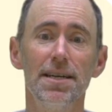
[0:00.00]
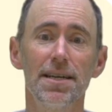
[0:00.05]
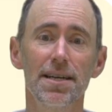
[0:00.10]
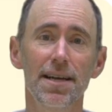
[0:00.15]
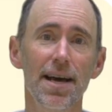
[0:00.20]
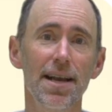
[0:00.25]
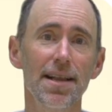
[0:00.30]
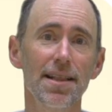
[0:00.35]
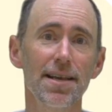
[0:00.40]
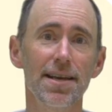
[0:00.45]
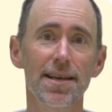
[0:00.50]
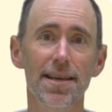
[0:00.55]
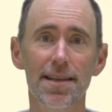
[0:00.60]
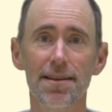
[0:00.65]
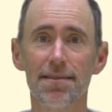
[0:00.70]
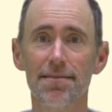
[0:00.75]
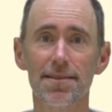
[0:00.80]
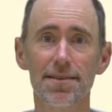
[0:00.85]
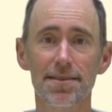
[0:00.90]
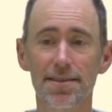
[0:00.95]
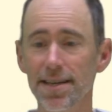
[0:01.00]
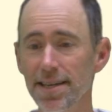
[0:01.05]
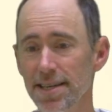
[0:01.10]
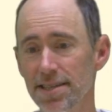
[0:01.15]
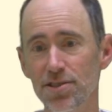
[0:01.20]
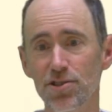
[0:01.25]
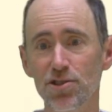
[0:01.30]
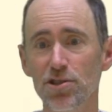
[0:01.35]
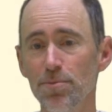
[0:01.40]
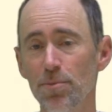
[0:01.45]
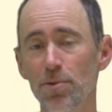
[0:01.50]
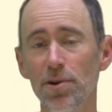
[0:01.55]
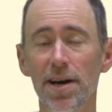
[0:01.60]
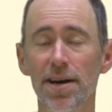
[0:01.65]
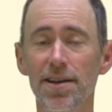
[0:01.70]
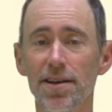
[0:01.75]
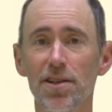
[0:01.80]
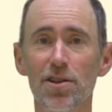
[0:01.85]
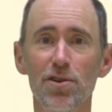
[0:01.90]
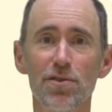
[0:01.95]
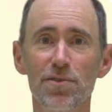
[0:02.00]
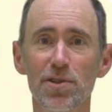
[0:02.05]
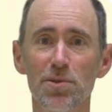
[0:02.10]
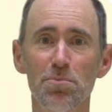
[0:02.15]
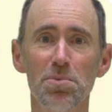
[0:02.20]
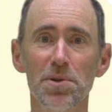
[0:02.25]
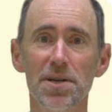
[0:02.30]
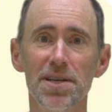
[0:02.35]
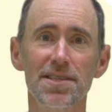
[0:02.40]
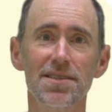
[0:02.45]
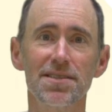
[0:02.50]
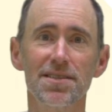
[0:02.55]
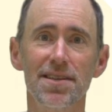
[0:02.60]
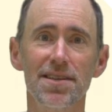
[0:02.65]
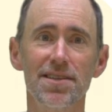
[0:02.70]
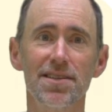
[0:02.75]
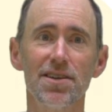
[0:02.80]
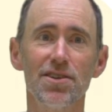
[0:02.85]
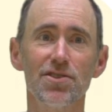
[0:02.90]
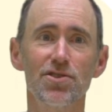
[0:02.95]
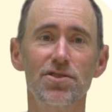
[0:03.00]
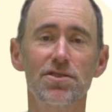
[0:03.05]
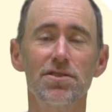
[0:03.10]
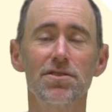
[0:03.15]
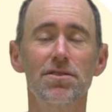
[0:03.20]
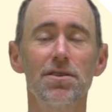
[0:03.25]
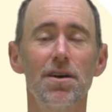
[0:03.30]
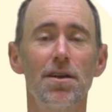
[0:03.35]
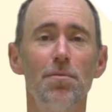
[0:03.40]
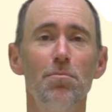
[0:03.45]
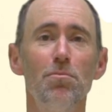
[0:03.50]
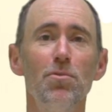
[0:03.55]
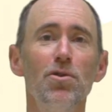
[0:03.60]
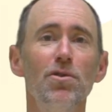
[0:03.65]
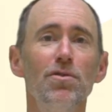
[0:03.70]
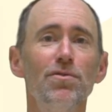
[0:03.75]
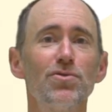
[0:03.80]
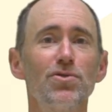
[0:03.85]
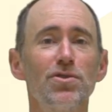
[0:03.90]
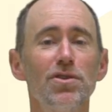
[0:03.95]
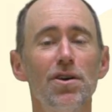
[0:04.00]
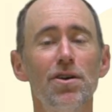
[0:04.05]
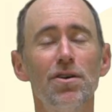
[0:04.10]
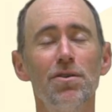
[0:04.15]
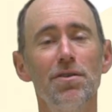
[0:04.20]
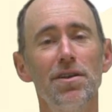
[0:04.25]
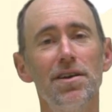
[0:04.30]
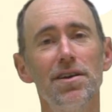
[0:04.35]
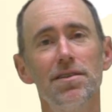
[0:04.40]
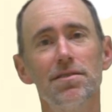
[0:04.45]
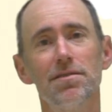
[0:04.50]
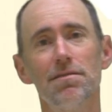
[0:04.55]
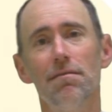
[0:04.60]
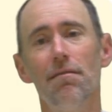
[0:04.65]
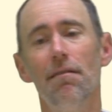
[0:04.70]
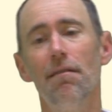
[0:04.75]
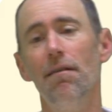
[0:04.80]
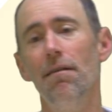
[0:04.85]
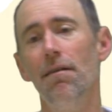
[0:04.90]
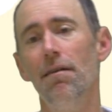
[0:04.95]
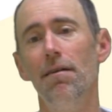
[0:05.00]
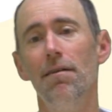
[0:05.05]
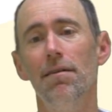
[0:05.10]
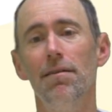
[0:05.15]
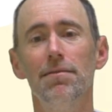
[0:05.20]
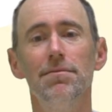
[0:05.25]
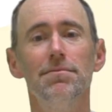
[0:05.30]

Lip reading: Kind of like, little kids zoom around all over the place and adults just kind of move slowly and say,